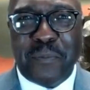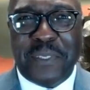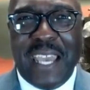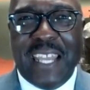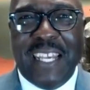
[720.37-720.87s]

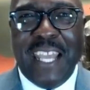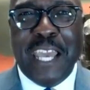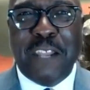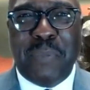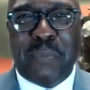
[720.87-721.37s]
that
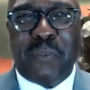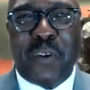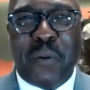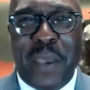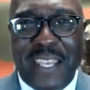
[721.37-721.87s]
led people
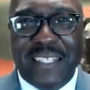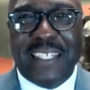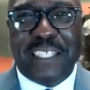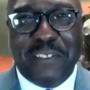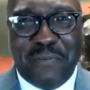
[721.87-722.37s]
from
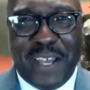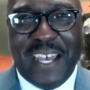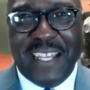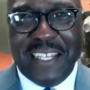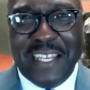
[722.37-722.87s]
18th and
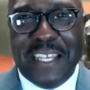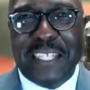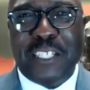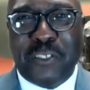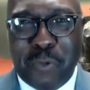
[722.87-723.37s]
Vine
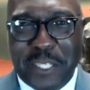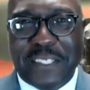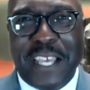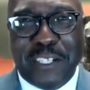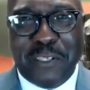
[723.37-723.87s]
to
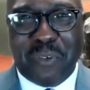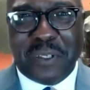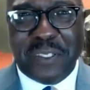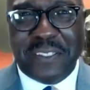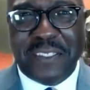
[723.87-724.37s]
22nd in
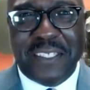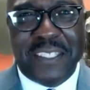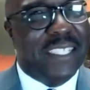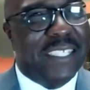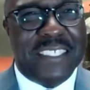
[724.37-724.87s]
Brooklyn. The